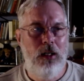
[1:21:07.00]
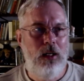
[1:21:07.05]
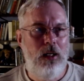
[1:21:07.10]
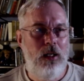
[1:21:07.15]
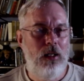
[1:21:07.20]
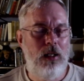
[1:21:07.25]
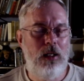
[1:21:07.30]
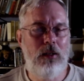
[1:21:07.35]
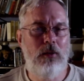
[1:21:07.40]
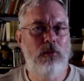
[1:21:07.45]

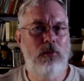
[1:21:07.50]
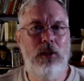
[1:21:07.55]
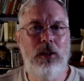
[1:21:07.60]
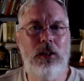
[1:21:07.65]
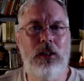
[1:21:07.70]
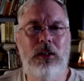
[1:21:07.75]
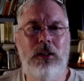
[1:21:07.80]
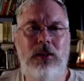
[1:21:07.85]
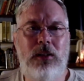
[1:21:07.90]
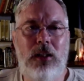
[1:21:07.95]
Like
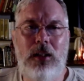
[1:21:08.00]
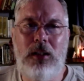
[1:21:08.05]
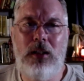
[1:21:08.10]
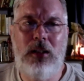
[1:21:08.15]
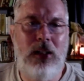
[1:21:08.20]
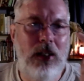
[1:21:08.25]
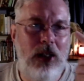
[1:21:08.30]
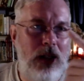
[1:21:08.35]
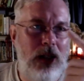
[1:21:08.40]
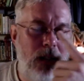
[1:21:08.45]
really, it's like
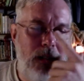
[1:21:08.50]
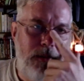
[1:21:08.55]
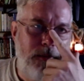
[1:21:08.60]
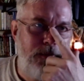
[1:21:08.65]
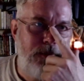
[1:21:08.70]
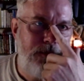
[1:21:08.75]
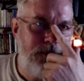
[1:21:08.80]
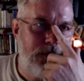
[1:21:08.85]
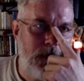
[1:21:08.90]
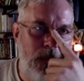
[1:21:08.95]

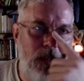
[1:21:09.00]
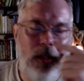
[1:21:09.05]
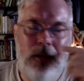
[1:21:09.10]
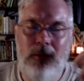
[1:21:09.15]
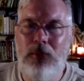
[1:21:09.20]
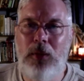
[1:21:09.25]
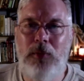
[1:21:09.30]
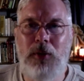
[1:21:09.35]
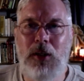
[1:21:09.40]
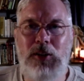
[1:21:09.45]

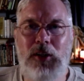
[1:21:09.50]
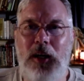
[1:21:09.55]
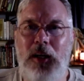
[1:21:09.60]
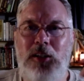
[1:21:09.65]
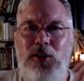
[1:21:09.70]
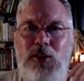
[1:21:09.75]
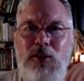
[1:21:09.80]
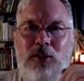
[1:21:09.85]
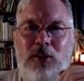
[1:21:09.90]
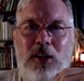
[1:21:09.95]
maybe I
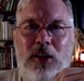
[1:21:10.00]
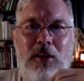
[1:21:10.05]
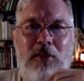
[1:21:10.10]
shouldn't